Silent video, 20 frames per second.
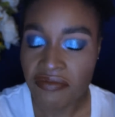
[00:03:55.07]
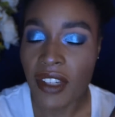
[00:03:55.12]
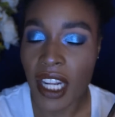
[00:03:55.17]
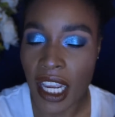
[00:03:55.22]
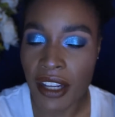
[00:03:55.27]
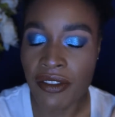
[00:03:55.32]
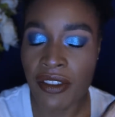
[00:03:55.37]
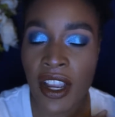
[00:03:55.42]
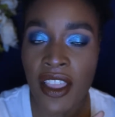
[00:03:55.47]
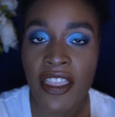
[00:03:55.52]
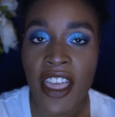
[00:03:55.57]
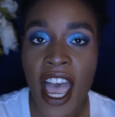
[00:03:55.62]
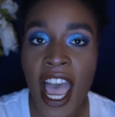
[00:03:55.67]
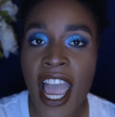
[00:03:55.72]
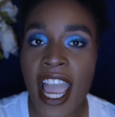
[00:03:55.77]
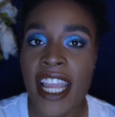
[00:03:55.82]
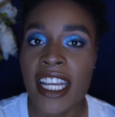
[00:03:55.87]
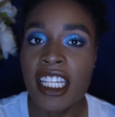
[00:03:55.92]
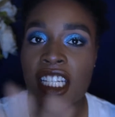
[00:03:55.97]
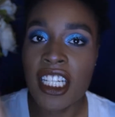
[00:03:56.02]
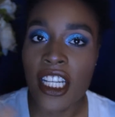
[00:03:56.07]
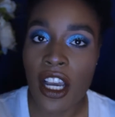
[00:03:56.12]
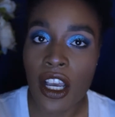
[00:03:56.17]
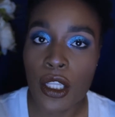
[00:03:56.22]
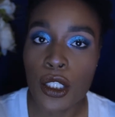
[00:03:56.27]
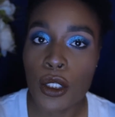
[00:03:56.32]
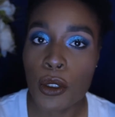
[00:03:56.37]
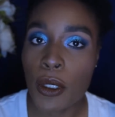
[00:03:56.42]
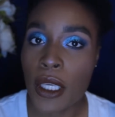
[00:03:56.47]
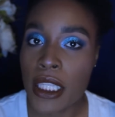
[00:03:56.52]
I've read that, and she
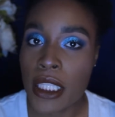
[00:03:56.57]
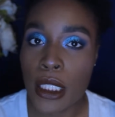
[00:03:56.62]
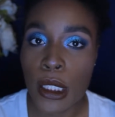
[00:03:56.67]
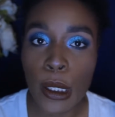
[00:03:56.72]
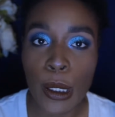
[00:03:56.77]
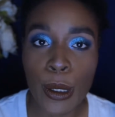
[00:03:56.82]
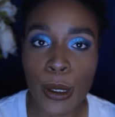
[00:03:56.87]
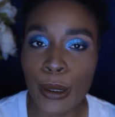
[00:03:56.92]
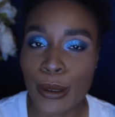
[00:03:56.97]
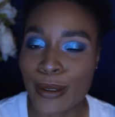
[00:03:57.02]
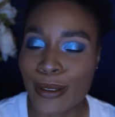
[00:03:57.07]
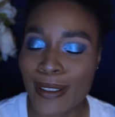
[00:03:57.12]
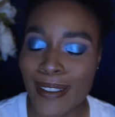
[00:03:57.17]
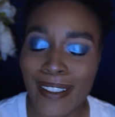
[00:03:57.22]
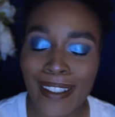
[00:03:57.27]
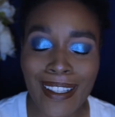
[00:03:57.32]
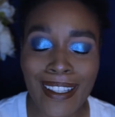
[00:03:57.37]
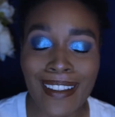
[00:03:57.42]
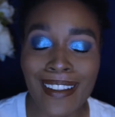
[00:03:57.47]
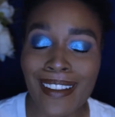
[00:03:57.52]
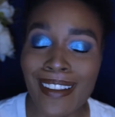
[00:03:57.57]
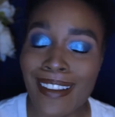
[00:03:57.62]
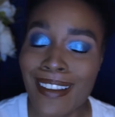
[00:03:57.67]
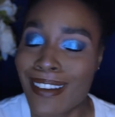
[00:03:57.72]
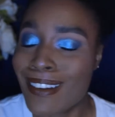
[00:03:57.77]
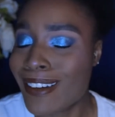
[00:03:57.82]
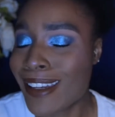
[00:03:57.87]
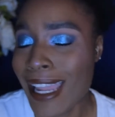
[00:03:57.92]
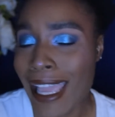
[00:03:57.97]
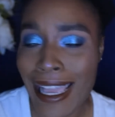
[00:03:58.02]
also gets a little, she gets a
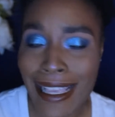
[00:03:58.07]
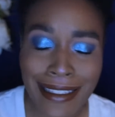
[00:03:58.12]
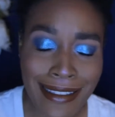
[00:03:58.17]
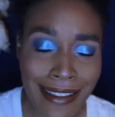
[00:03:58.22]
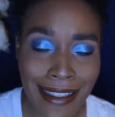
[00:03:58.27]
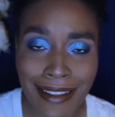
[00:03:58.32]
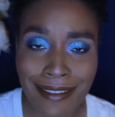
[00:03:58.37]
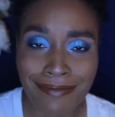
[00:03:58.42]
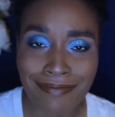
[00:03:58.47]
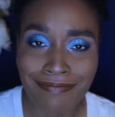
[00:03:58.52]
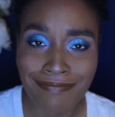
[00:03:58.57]
little nasty,